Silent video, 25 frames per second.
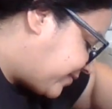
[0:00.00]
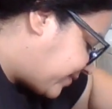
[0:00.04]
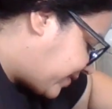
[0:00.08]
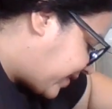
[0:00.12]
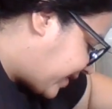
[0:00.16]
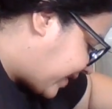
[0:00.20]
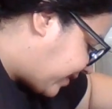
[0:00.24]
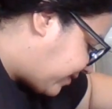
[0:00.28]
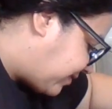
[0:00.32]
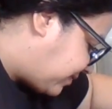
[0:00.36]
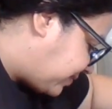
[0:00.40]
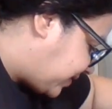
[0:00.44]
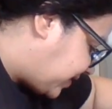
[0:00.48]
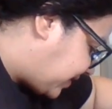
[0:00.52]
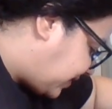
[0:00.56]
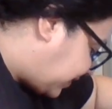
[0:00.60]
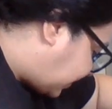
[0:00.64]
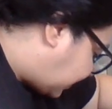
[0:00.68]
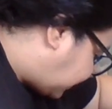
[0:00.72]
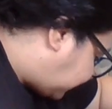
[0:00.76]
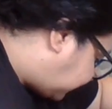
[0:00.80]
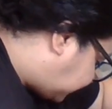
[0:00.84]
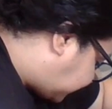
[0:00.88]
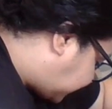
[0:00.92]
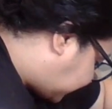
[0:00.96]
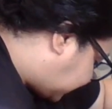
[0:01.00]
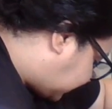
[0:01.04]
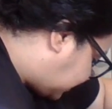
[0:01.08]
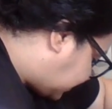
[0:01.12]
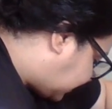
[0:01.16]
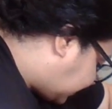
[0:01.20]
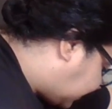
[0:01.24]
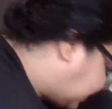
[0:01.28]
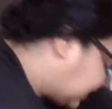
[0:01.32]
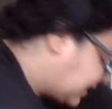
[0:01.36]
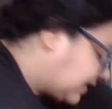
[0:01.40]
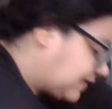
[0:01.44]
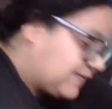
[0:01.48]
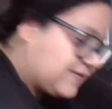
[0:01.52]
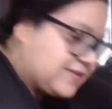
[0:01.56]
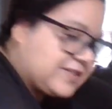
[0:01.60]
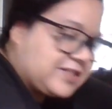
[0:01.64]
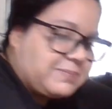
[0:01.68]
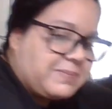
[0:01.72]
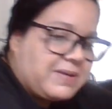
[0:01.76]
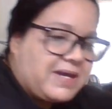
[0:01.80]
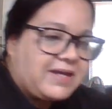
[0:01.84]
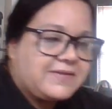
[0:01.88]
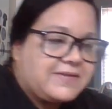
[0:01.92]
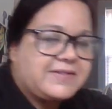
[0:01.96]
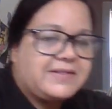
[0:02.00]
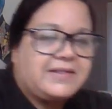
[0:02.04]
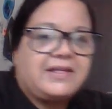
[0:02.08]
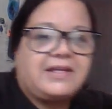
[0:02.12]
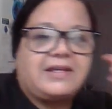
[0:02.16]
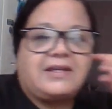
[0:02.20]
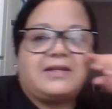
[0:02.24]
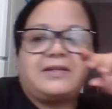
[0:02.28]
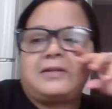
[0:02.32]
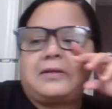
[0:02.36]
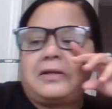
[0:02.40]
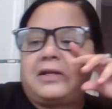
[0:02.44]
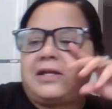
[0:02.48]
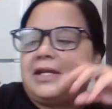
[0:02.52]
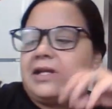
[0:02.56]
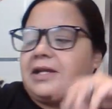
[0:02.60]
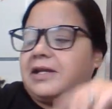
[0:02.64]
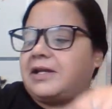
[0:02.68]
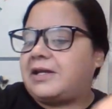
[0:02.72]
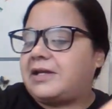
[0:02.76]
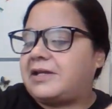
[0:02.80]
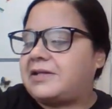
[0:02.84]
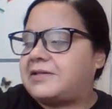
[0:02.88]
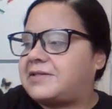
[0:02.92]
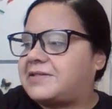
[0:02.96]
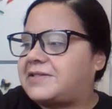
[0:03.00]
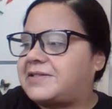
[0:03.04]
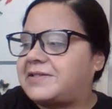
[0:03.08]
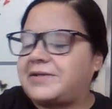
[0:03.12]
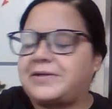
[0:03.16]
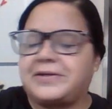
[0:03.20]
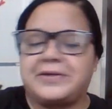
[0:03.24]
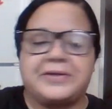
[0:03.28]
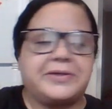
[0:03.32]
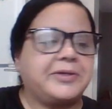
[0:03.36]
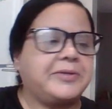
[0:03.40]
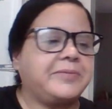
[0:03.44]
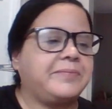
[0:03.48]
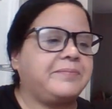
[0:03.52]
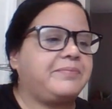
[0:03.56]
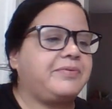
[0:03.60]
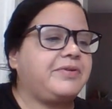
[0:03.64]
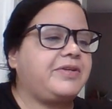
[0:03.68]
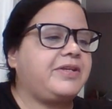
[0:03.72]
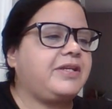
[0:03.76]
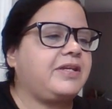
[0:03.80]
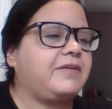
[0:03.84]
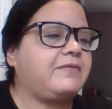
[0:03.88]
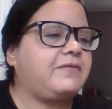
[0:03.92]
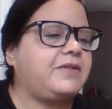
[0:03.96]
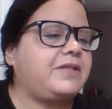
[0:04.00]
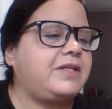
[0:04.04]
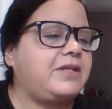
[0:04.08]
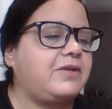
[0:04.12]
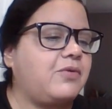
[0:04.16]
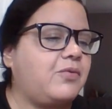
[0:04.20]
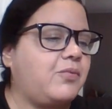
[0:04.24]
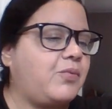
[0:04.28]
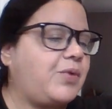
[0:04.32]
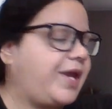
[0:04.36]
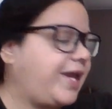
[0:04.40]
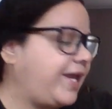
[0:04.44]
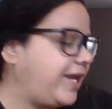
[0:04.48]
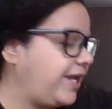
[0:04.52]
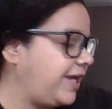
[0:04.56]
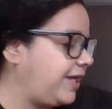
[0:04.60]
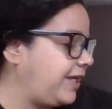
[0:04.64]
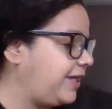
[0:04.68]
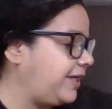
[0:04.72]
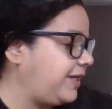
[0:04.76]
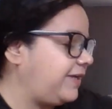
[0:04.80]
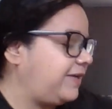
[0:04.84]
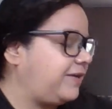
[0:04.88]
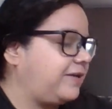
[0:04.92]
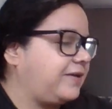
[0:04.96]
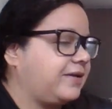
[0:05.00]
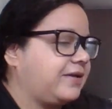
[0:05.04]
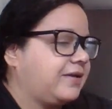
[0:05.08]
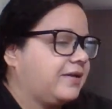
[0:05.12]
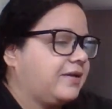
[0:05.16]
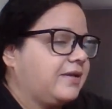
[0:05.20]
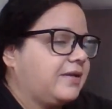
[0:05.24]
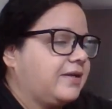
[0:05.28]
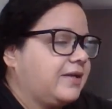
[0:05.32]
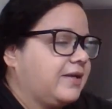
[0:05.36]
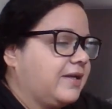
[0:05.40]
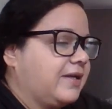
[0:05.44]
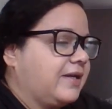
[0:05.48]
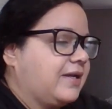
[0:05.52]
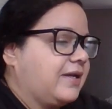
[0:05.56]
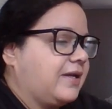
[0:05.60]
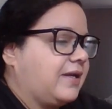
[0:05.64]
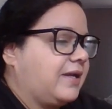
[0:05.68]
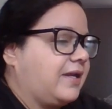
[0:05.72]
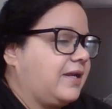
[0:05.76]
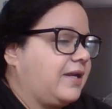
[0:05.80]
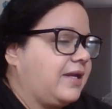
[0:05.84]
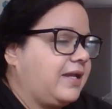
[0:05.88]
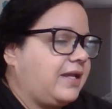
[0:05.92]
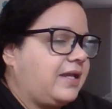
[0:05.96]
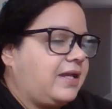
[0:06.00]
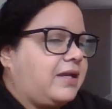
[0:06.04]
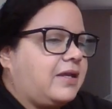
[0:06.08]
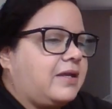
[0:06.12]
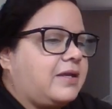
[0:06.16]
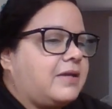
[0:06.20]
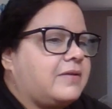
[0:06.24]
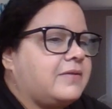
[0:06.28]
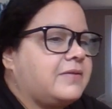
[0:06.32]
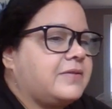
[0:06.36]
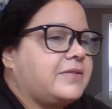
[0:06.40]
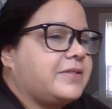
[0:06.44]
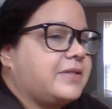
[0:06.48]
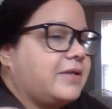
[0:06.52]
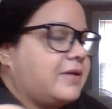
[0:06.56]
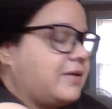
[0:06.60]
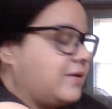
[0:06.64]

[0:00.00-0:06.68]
wow, I'm going to have fun looking at this box again and putting everything away. And,